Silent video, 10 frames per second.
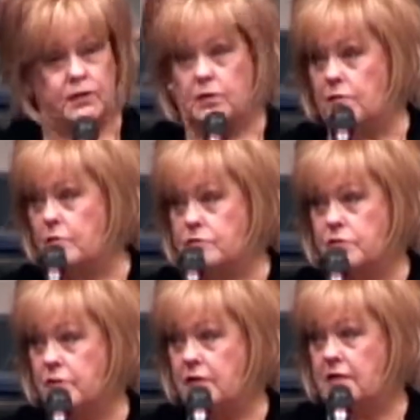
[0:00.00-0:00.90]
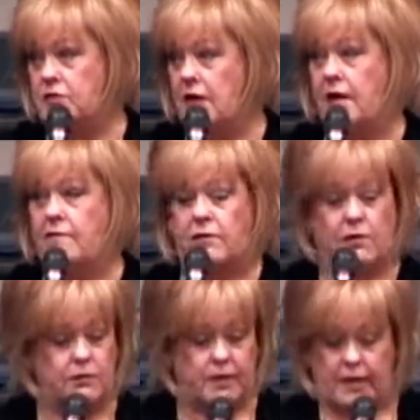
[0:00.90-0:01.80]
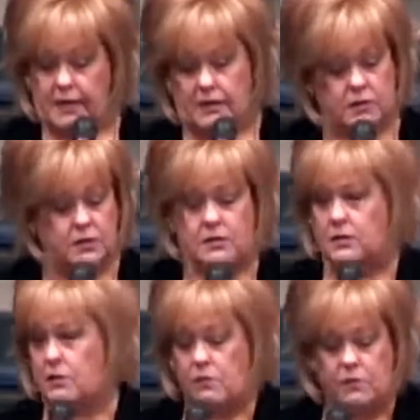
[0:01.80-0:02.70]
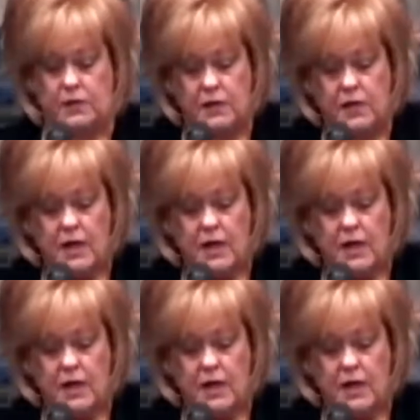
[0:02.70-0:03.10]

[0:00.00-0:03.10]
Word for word: you don't want your kids ever to go to that. Good Lord.